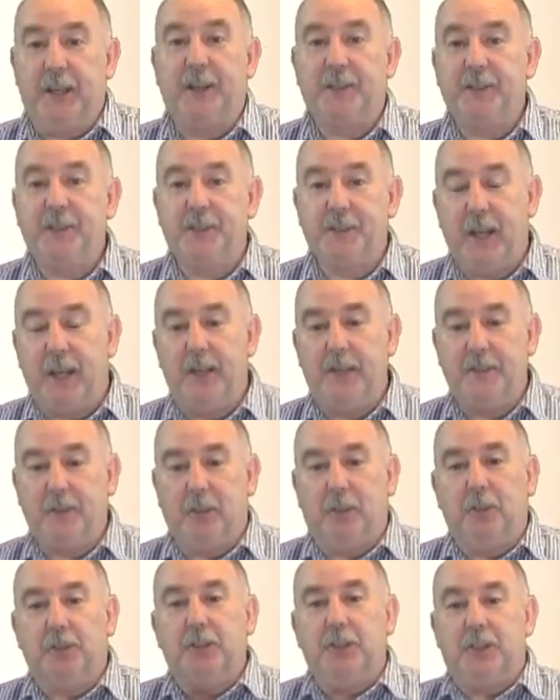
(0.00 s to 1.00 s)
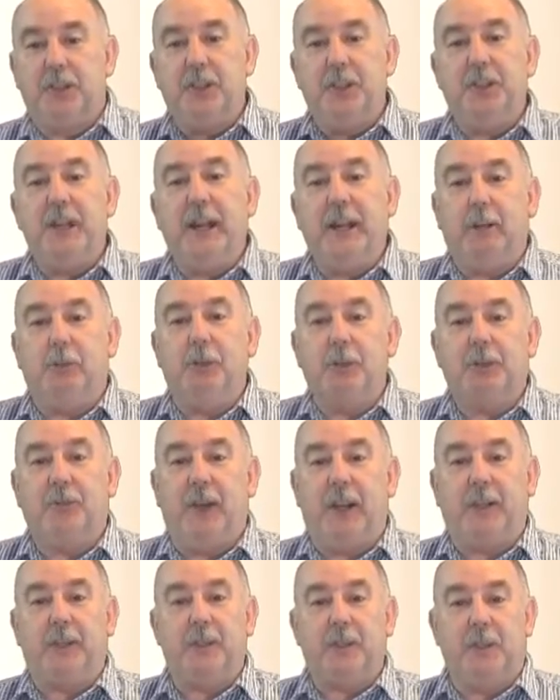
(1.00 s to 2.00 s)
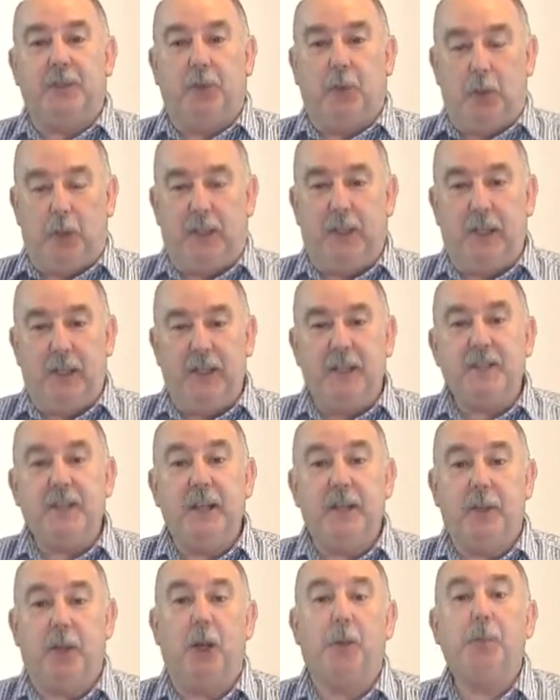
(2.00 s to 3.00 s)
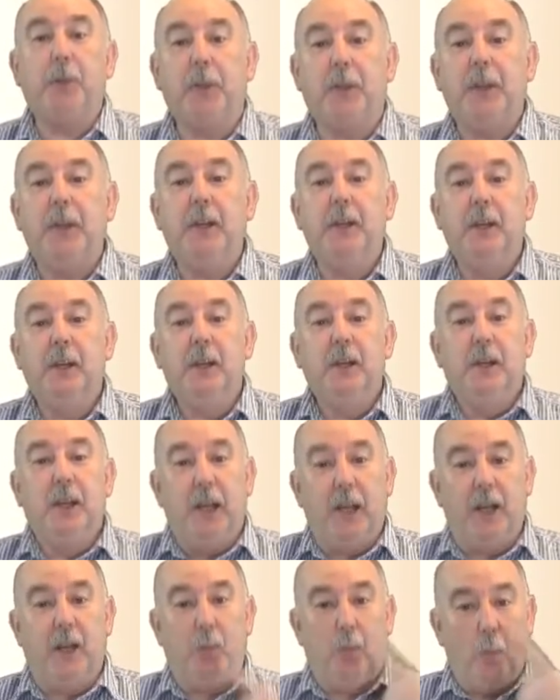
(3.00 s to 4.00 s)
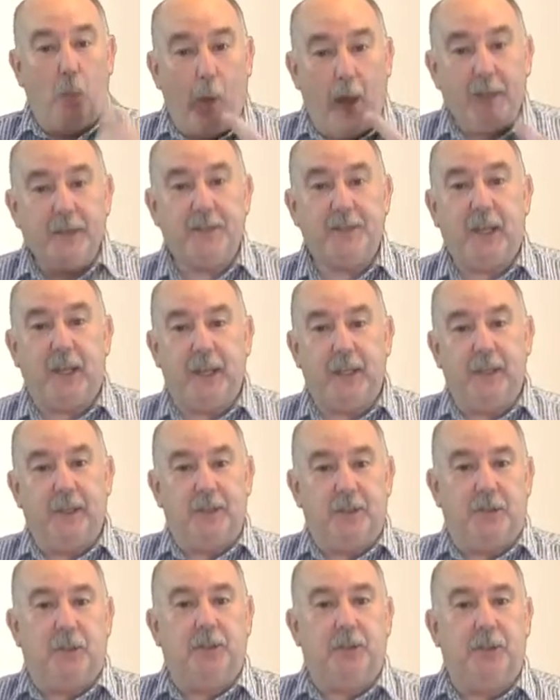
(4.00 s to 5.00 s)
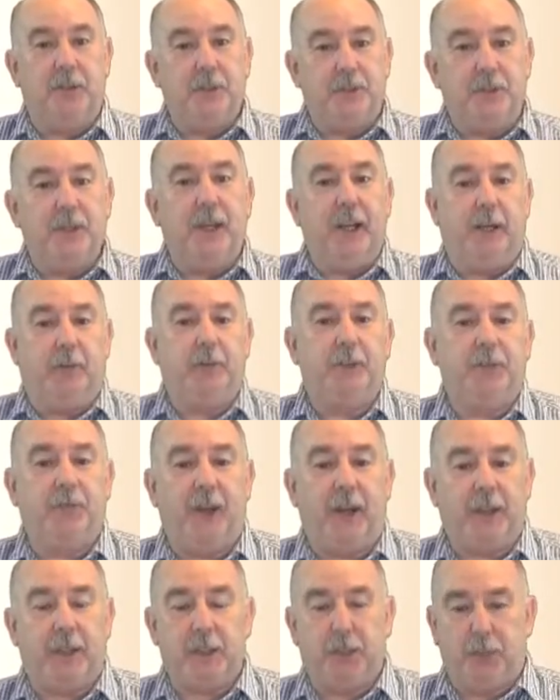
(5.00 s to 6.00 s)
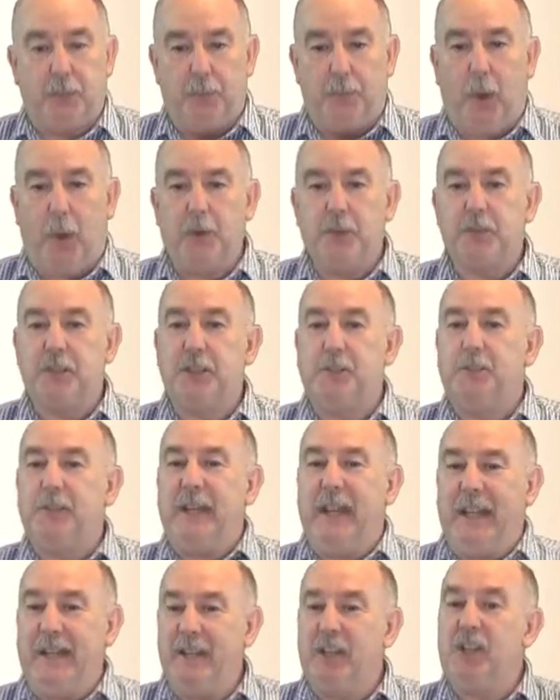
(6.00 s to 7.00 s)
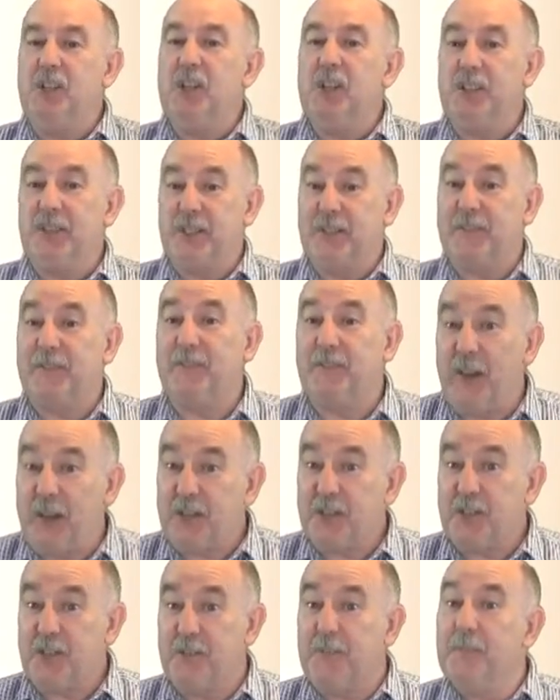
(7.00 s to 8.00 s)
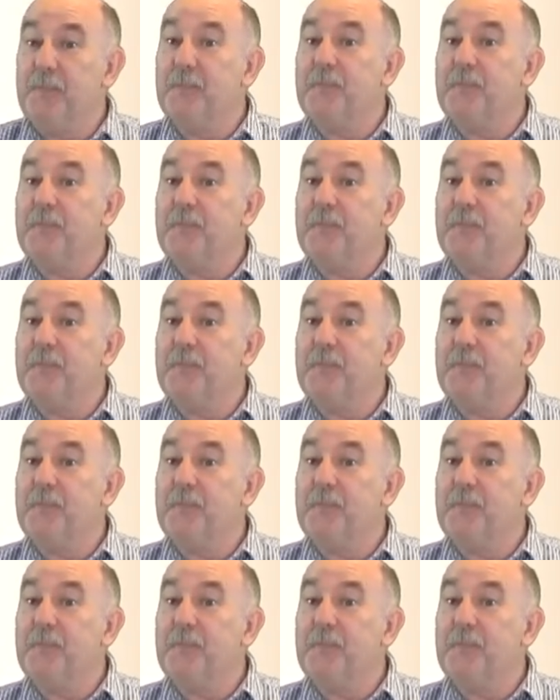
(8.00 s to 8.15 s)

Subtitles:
dozen studies that looked at genetic risk factors for Achilles tendinopathy, and one study that has looked at genetic risk factors for post-tib tendon dysfunction.